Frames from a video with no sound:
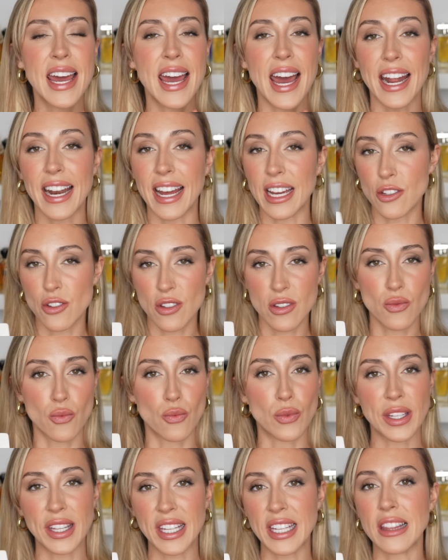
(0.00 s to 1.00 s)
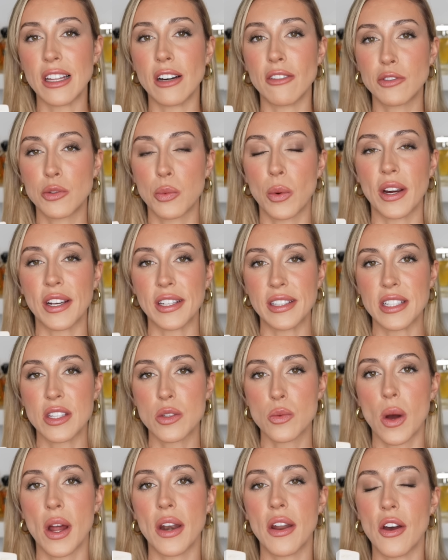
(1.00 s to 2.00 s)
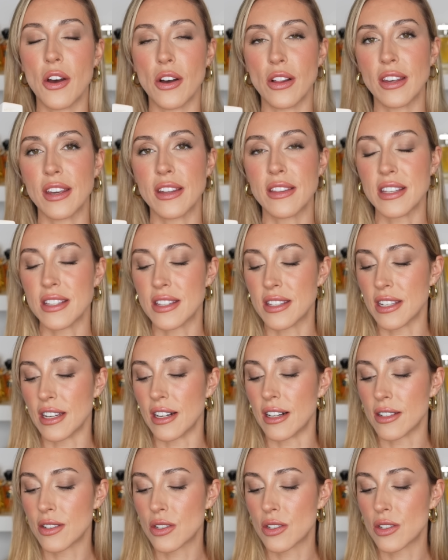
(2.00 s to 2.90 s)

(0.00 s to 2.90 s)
And I just really loved wearing this one earlier this year.